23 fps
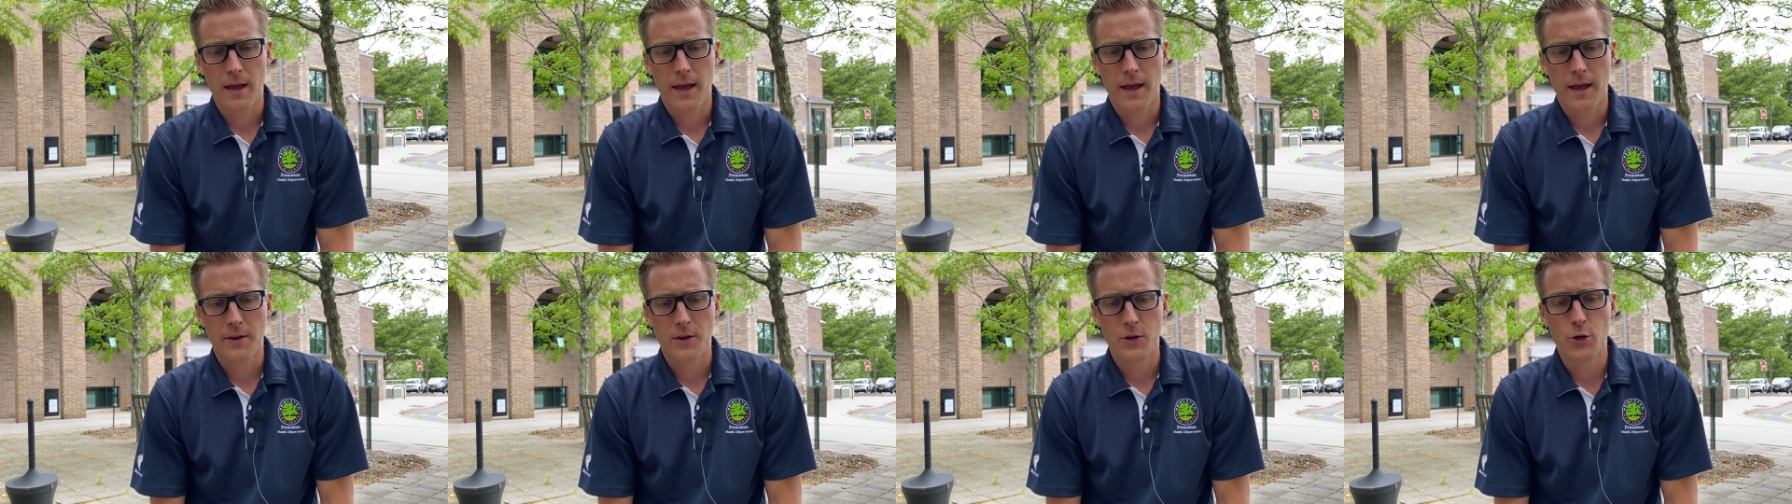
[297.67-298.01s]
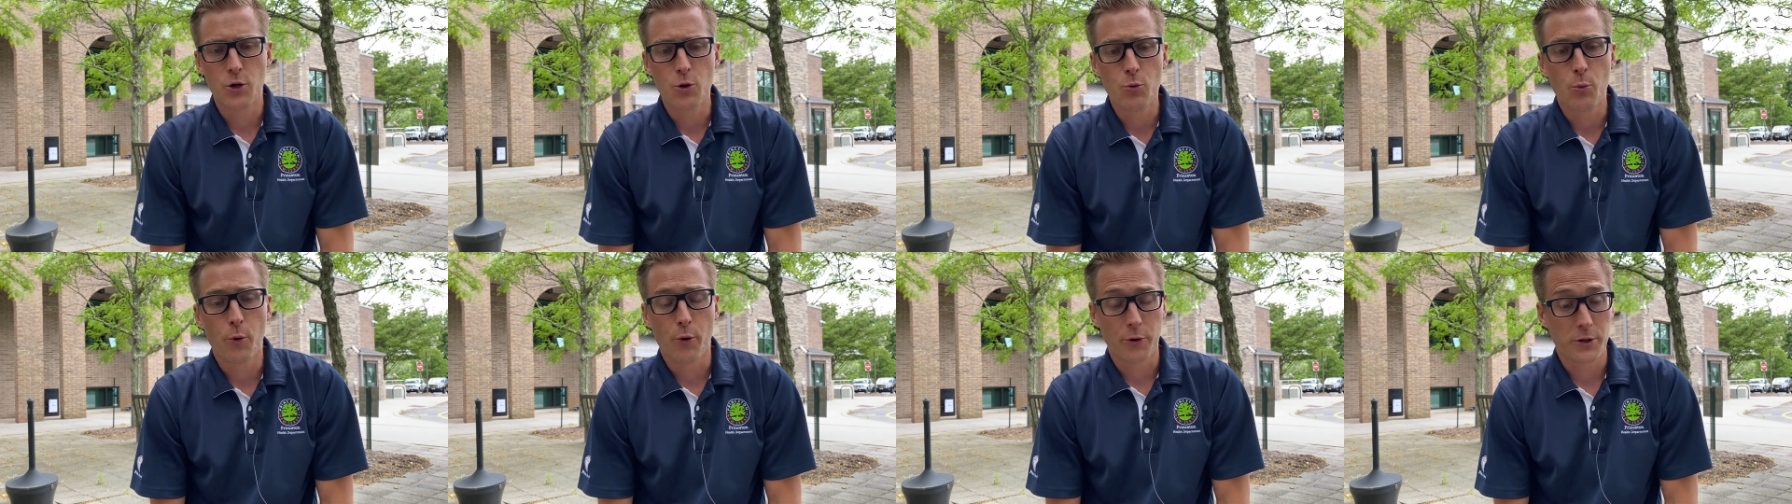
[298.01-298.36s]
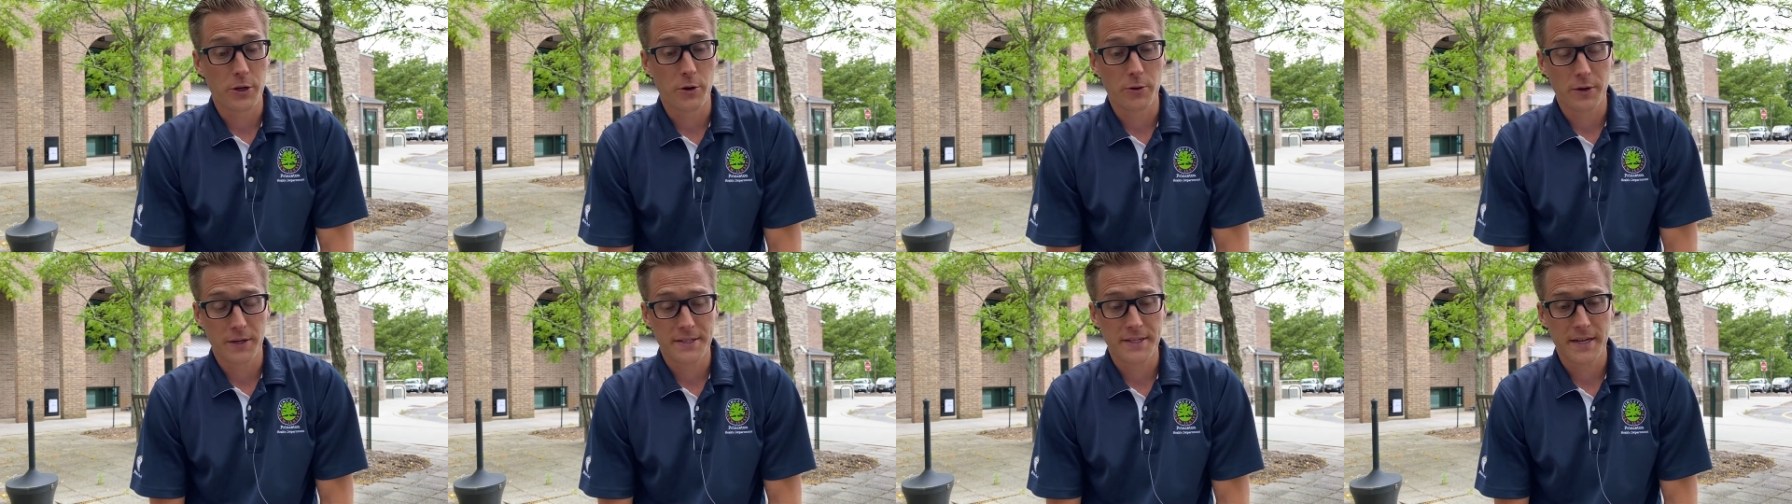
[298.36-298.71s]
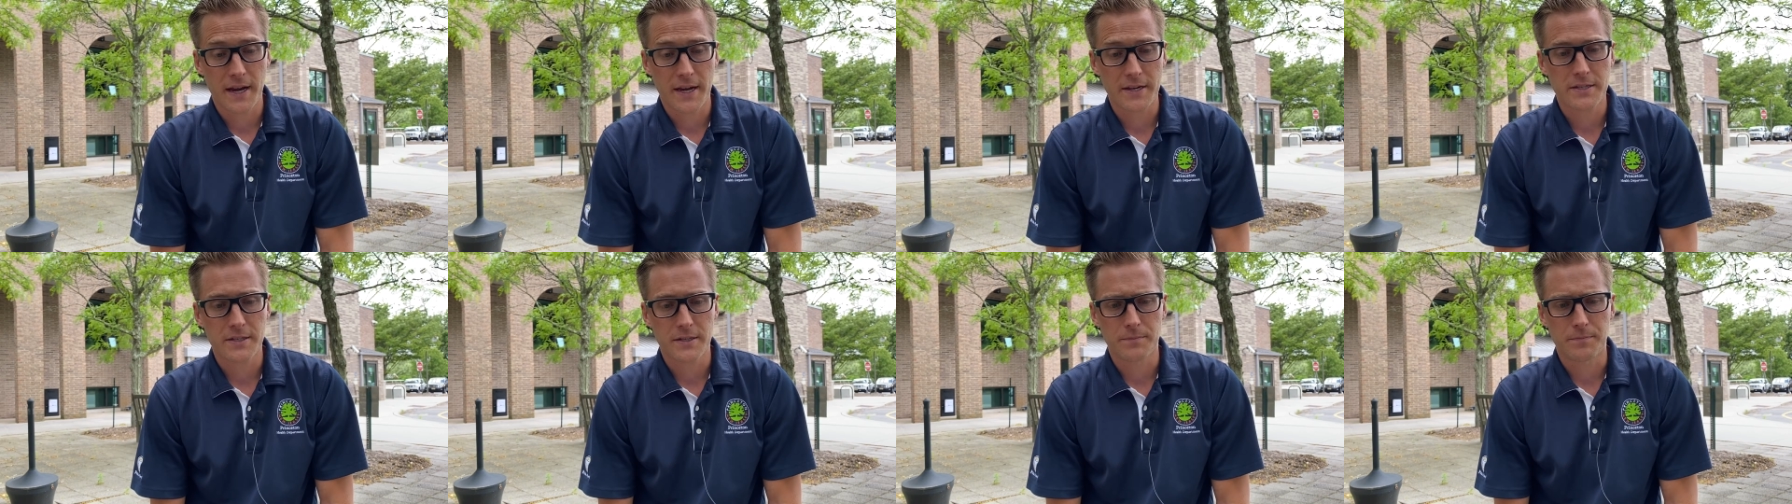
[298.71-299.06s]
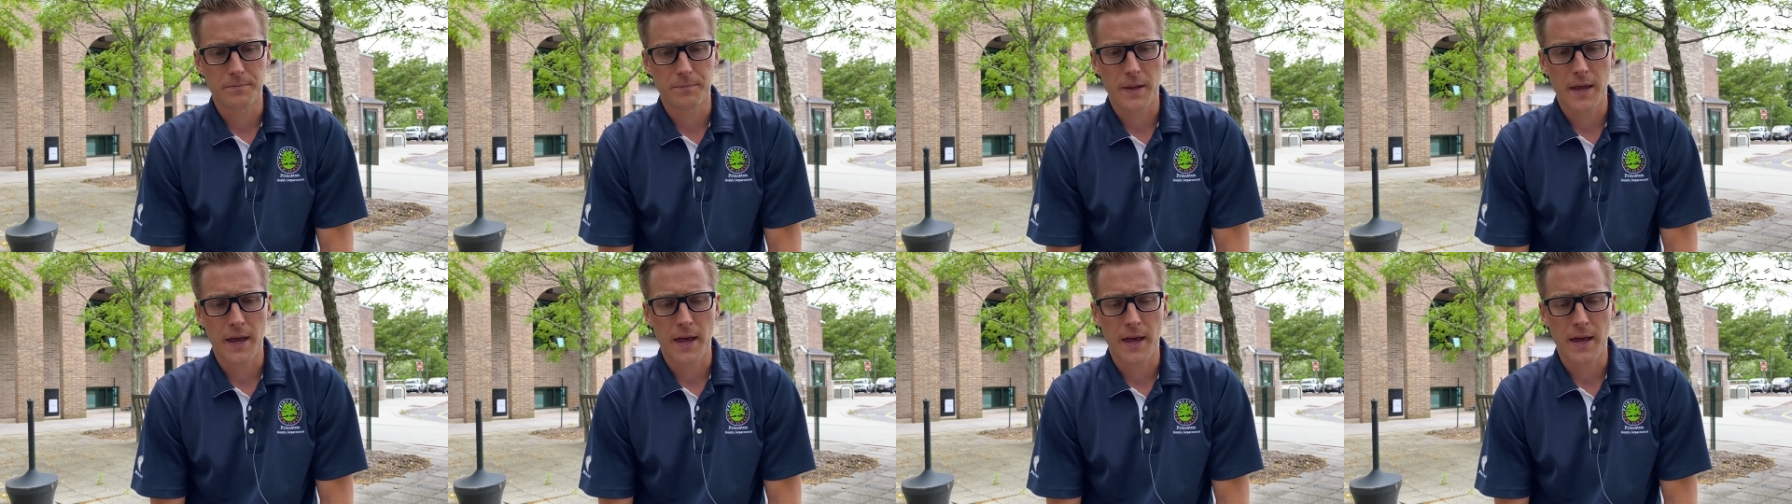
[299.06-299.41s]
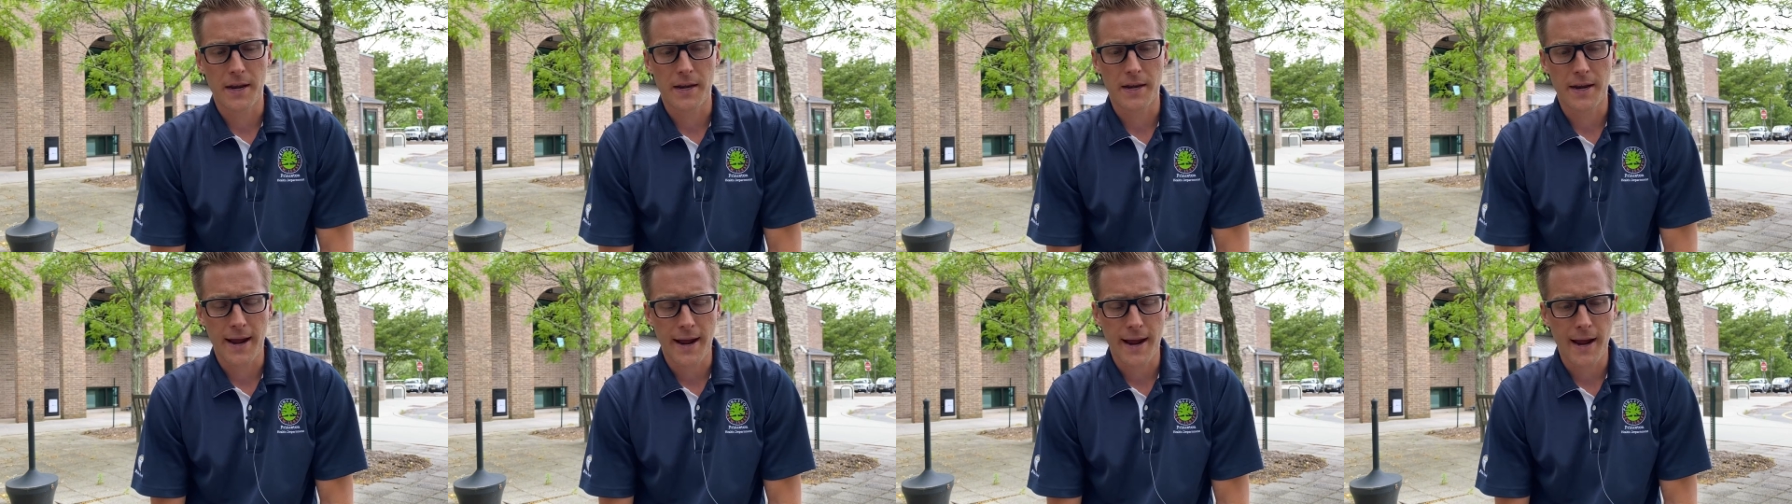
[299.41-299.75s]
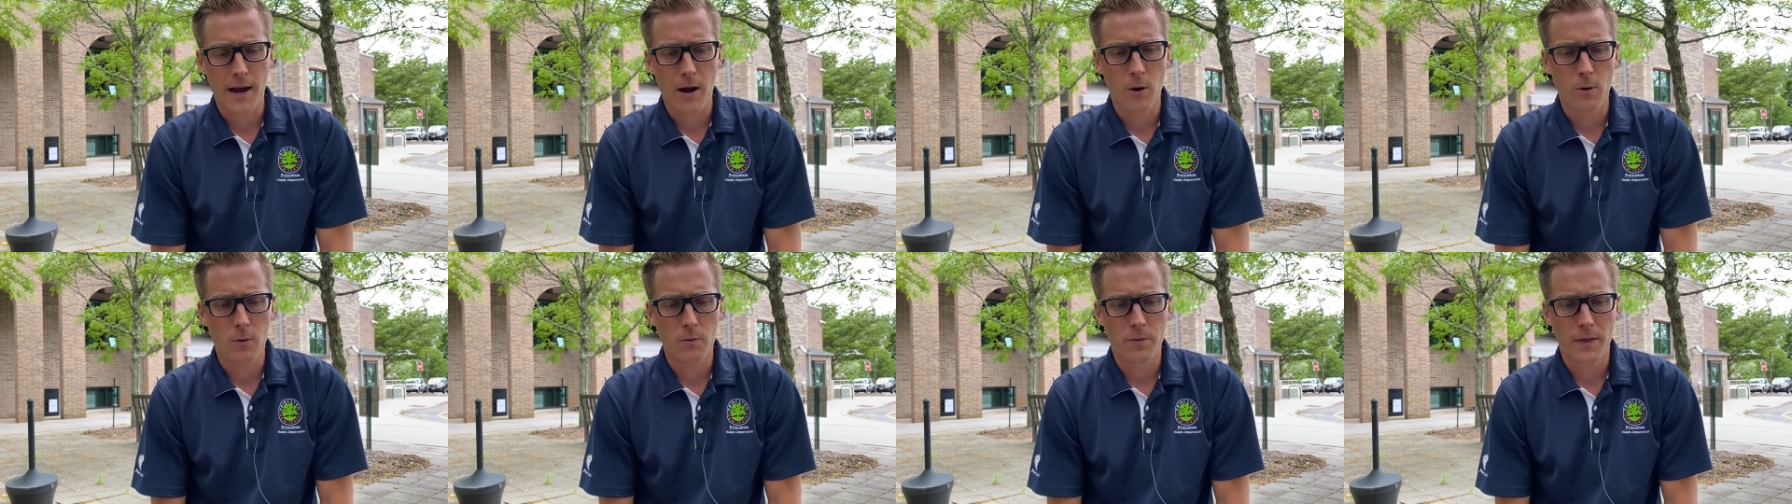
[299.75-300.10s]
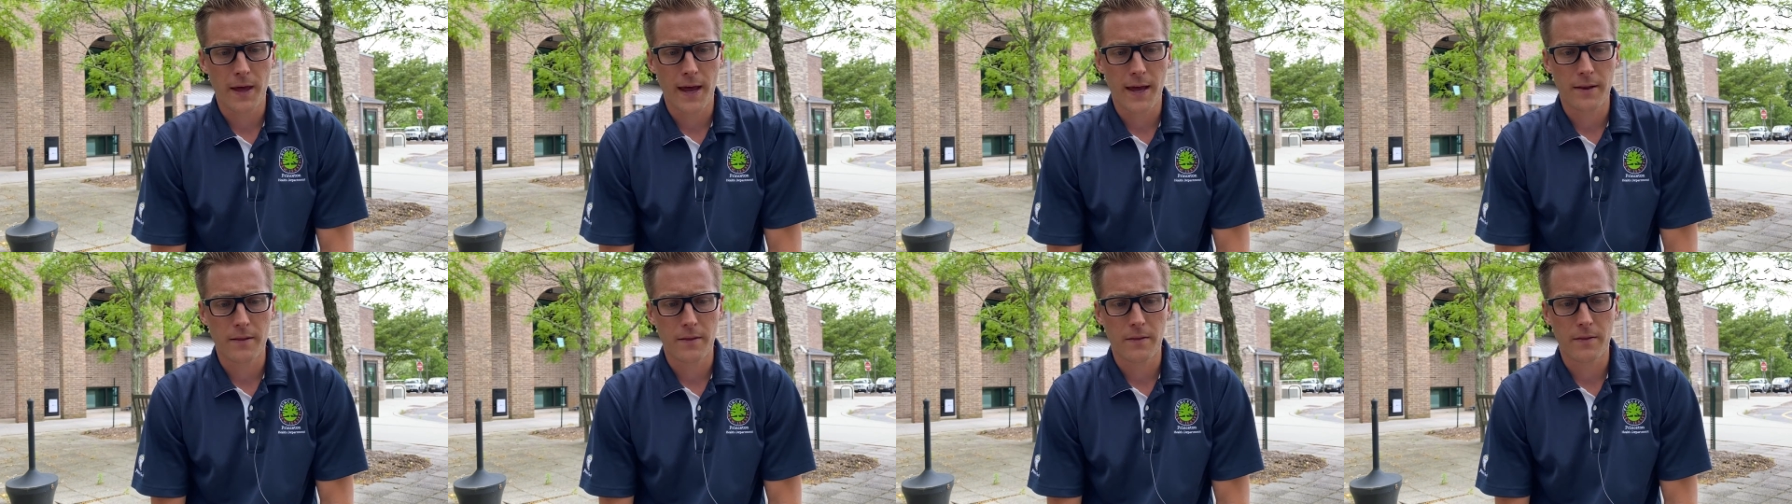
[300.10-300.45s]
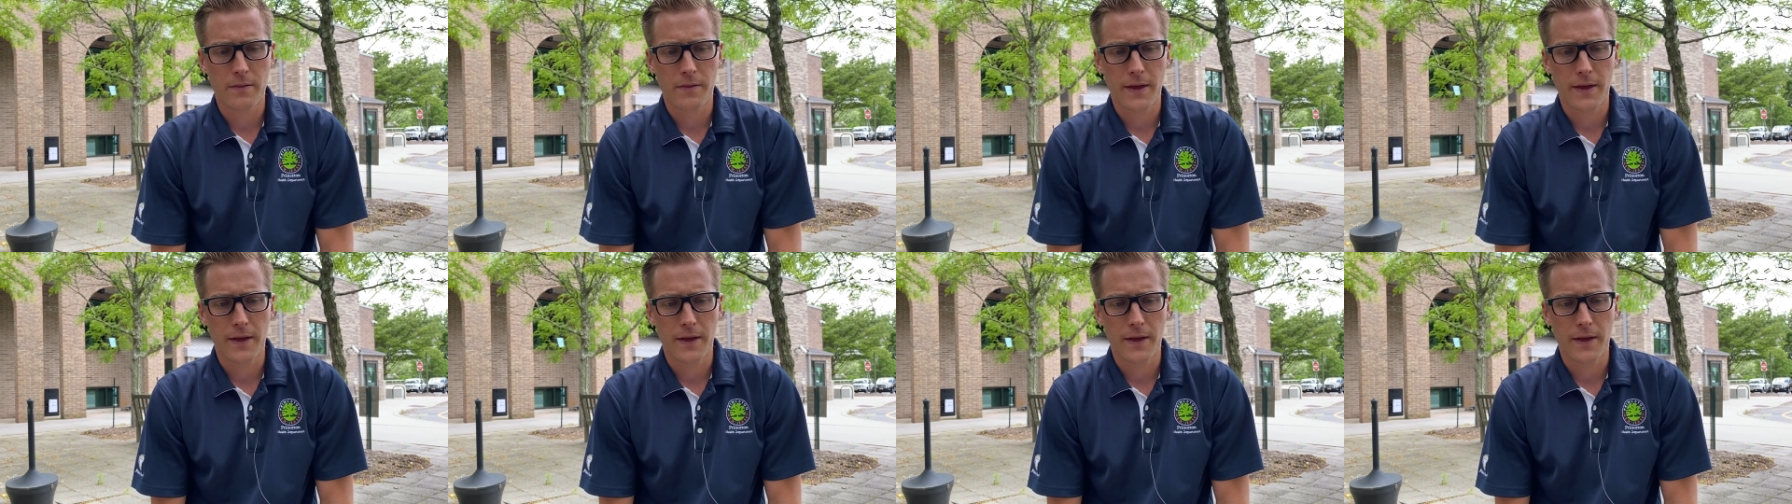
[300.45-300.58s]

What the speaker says: knew where to go get tested. And now that